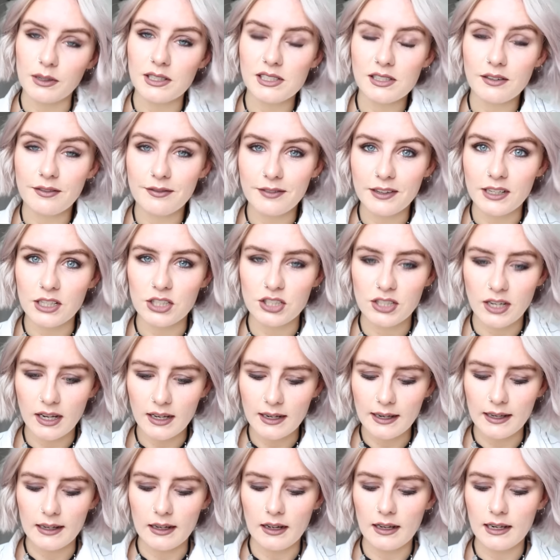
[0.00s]
Once I've finished
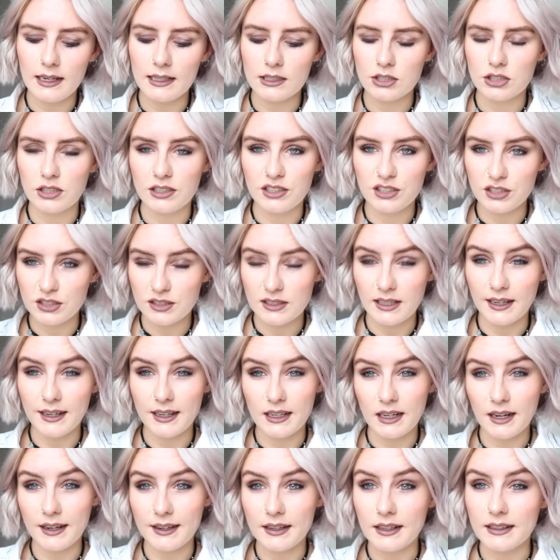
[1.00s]
curling, I literally just
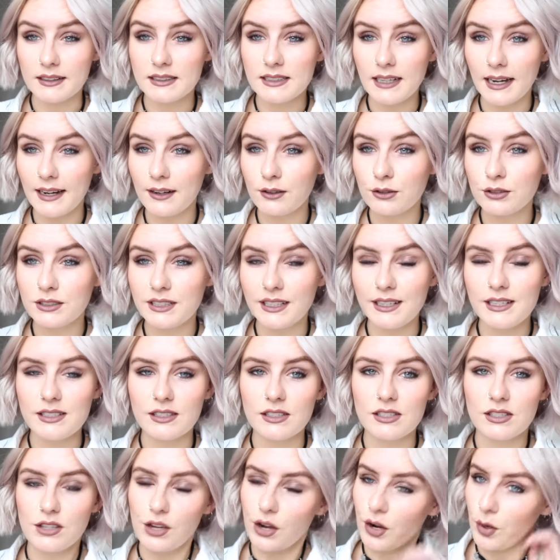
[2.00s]
take like a tangle
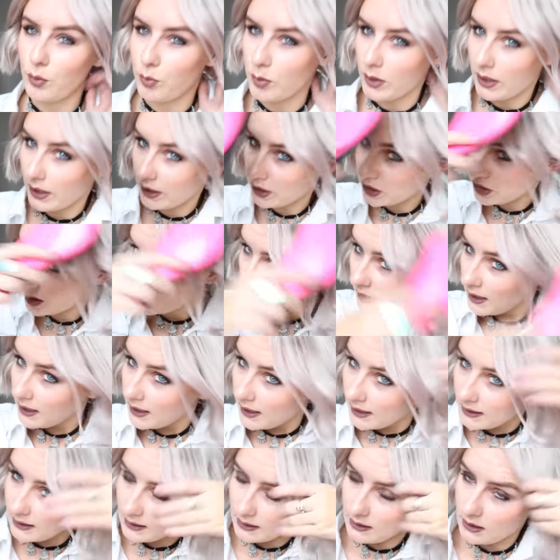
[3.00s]
teaser style brush
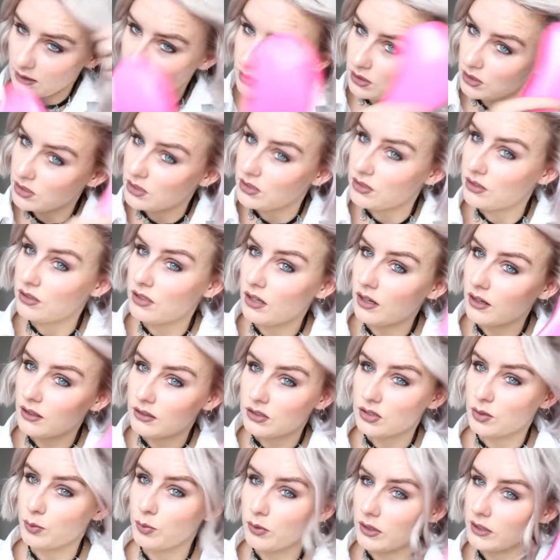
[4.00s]
and I'm going to just
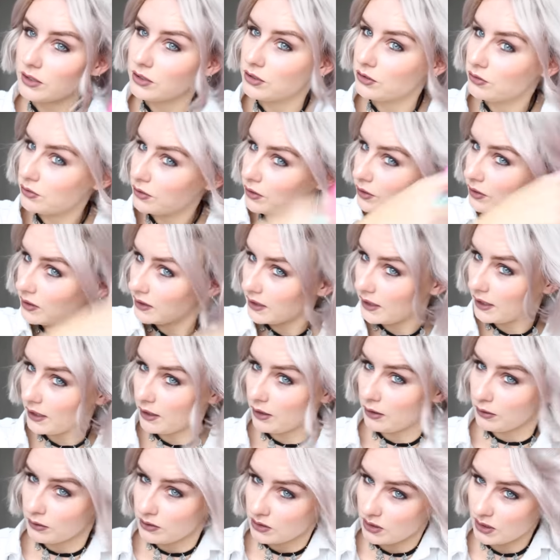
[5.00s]
start to brush through the
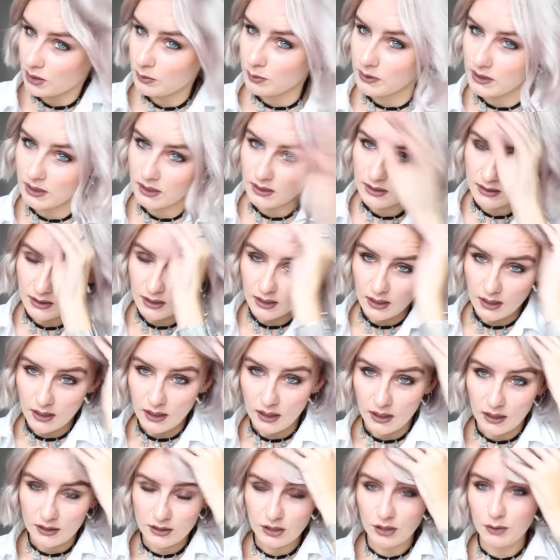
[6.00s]
curls just because
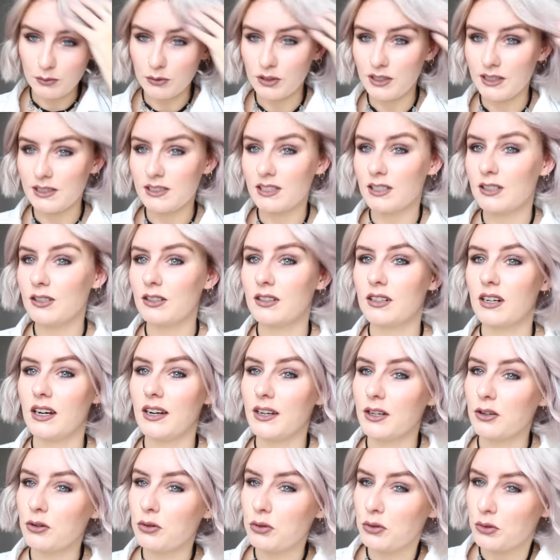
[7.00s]
I don't want it to look
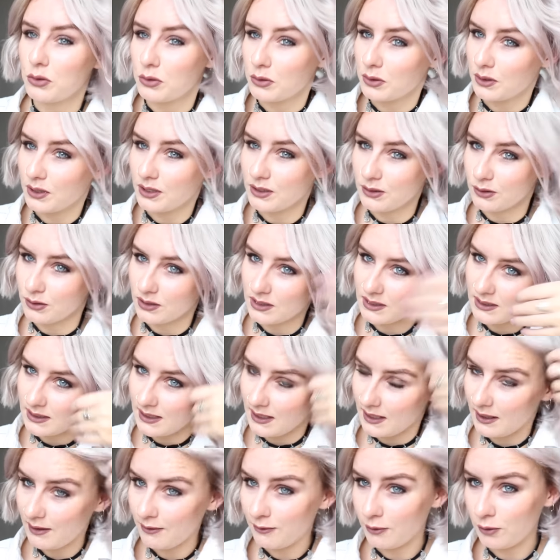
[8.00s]
like awkward or
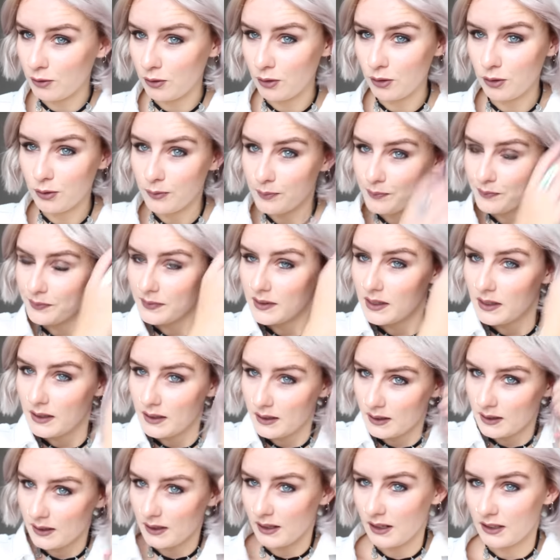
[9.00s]
stiff, or
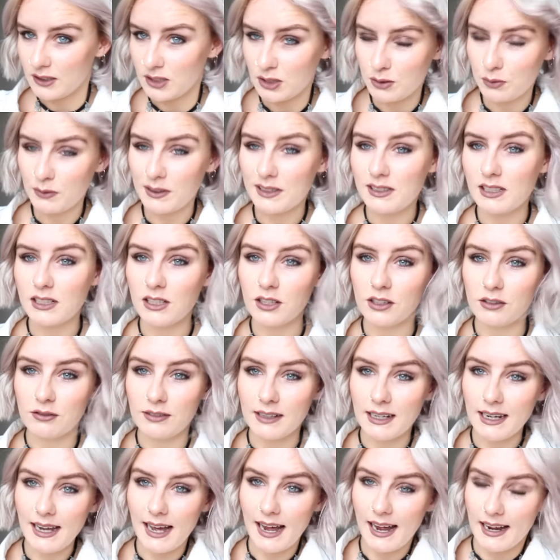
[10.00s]
I just want it to look
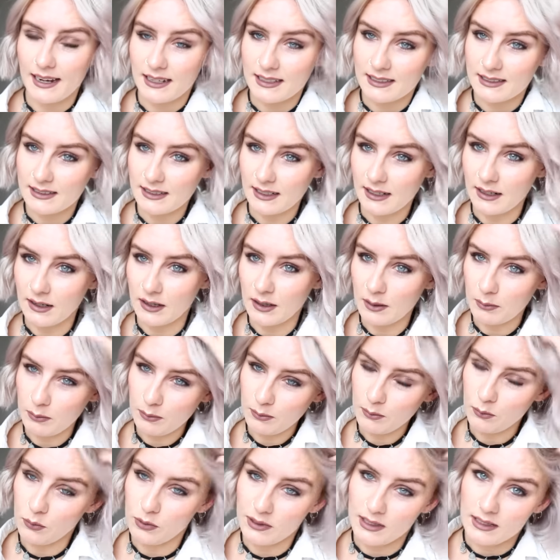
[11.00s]
relaxed
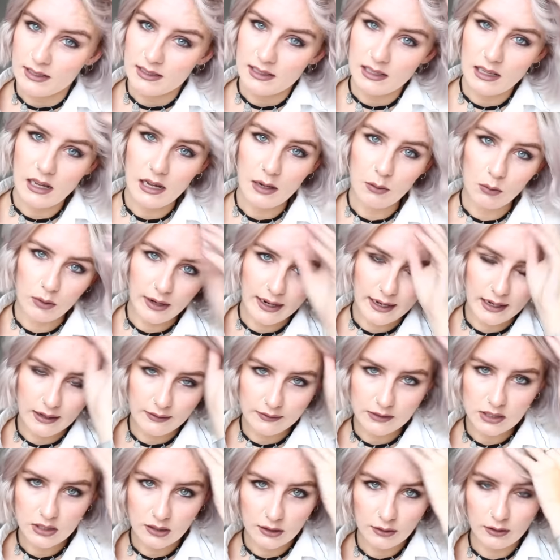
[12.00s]
with a slight
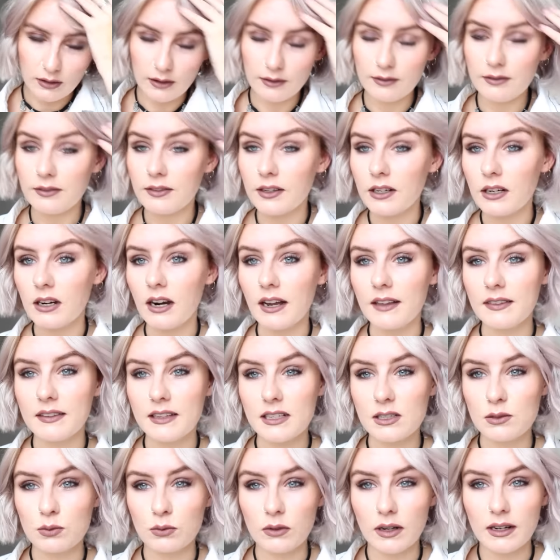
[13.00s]
wave. So I feel like
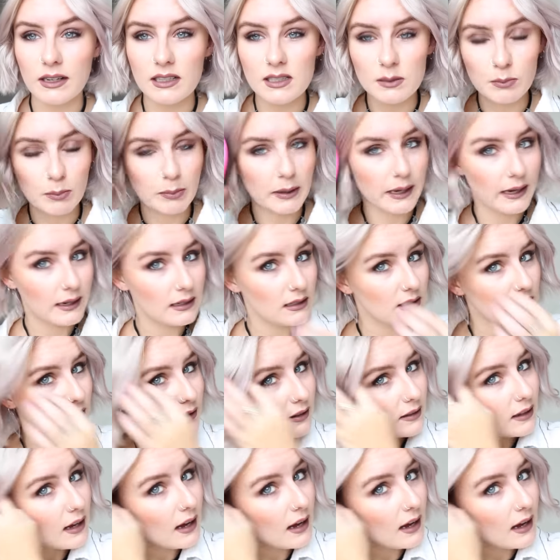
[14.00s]
this works best for